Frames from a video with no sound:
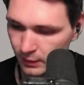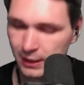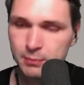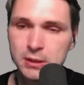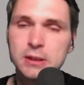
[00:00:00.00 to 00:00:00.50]
I
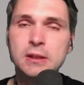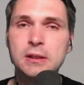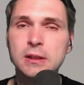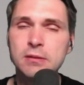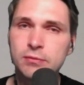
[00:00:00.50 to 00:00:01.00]
mean,
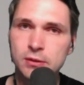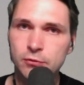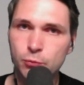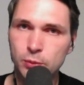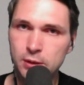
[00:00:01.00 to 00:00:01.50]
even
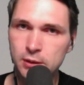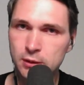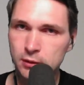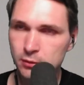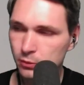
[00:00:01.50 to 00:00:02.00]
if we
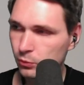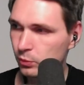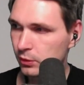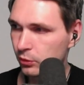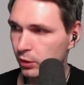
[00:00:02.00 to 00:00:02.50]

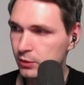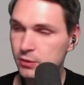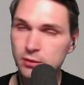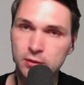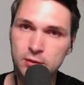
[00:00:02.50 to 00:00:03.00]
will not
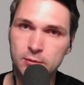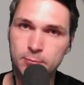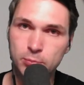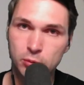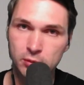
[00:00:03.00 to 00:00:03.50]

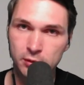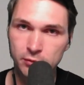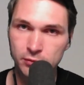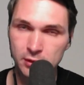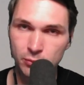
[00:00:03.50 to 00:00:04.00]
pull
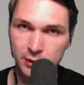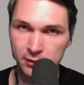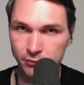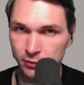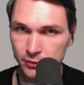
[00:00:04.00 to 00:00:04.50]
the
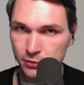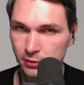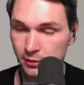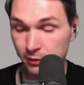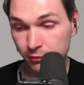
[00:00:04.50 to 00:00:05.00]
Radiant
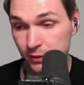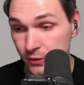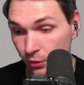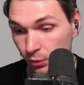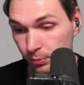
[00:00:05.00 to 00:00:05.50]
Venusaur in this
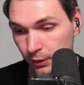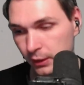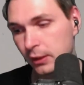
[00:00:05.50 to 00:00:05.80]
opening,